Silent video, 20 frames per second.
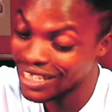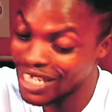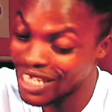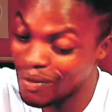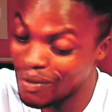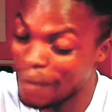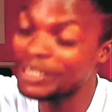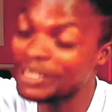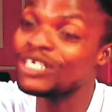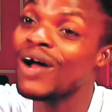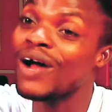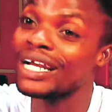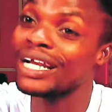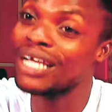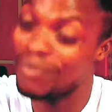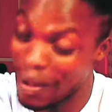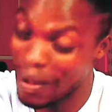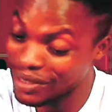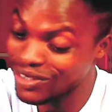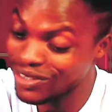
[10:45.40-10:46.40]
te ba me twa
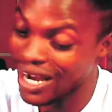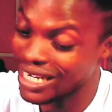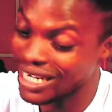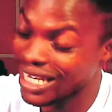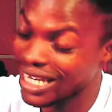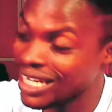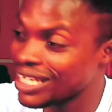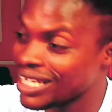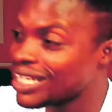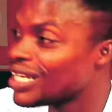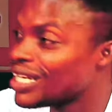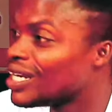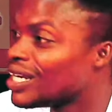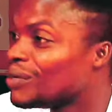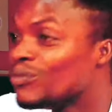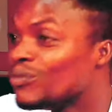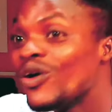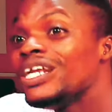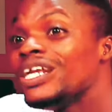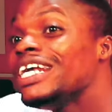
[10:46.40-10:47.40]
de ma me twa de
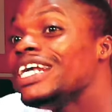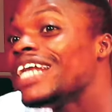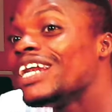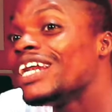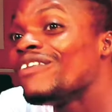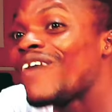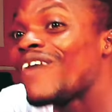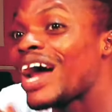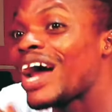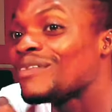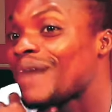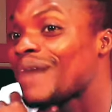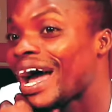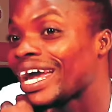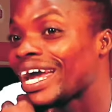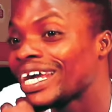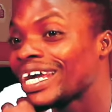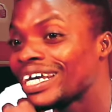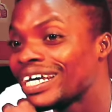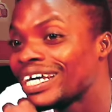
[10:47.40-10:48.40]
bro ni na de va no
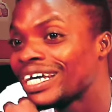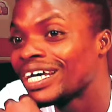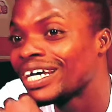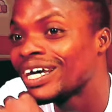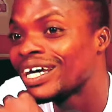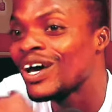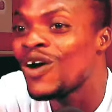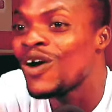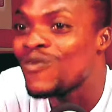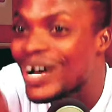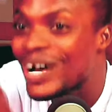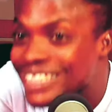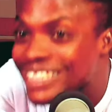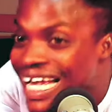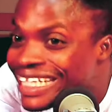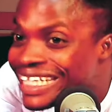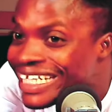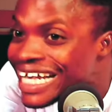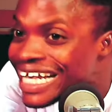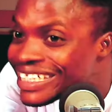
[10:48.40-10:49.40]
bai
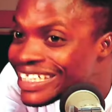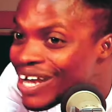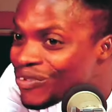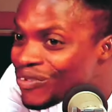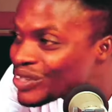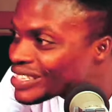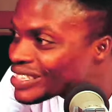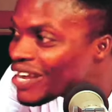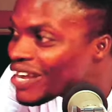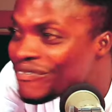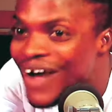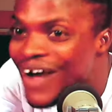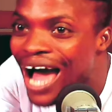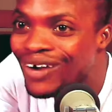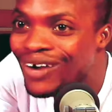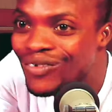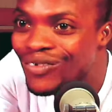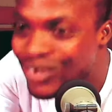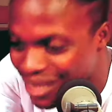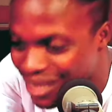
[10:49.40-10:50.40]
wasa trust yourself with server
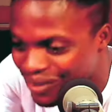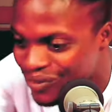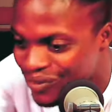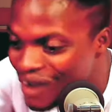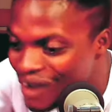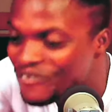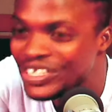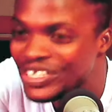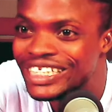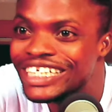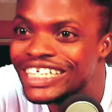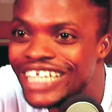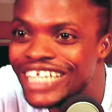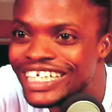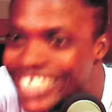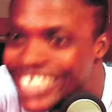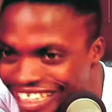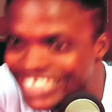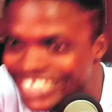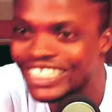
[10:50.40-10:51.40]
no ref is
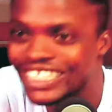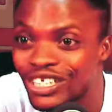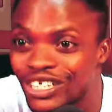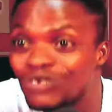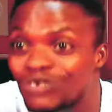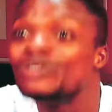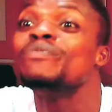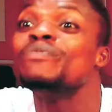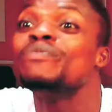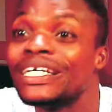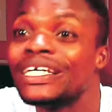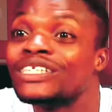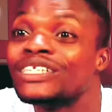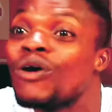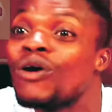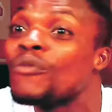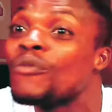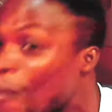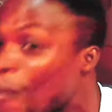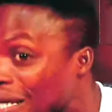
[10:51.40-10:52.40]
making decision into him na say
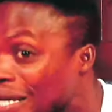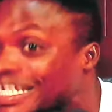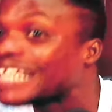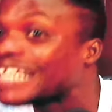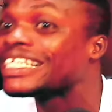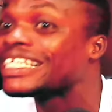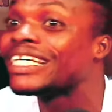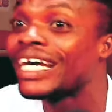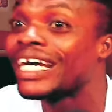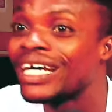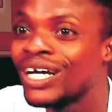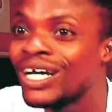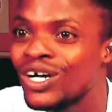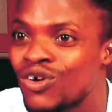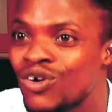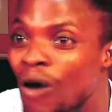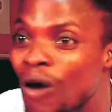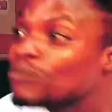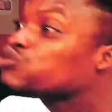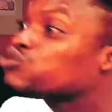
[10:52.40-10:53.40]
o master tell ya
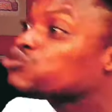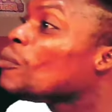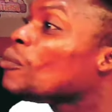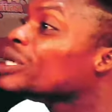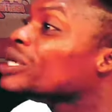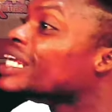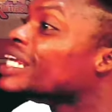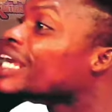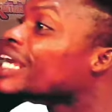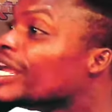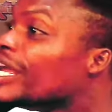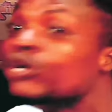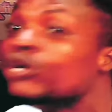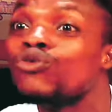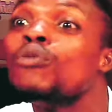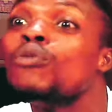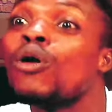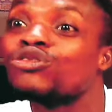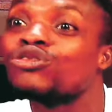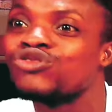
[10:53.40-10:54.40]
o so mo dey eh
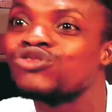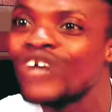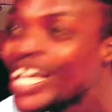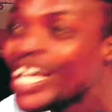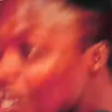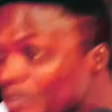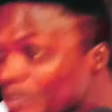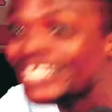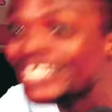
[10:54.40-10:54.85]
robot and e be